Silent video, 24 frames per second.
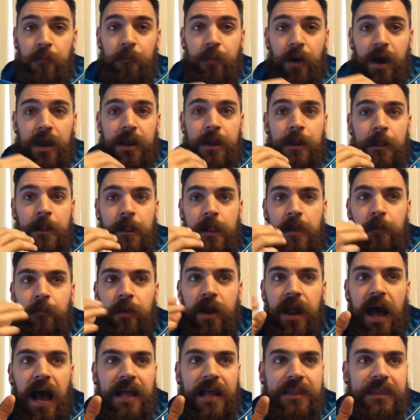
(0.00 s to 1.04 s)
but
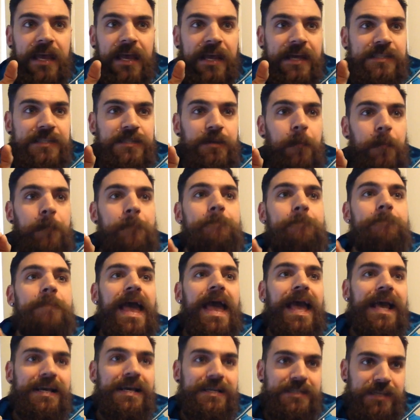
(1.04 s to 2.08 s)
but i think it's
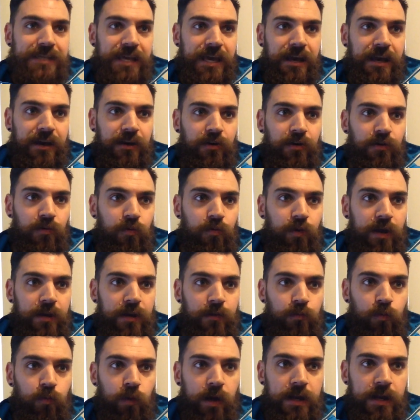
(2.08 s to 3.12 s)
amazing when
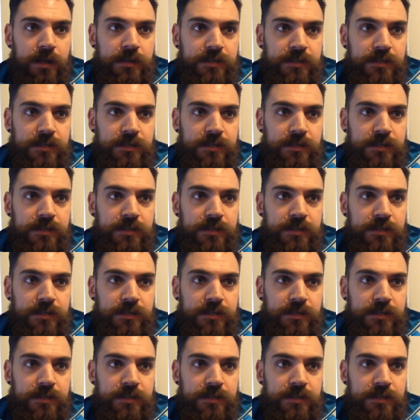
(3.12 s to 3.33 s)
when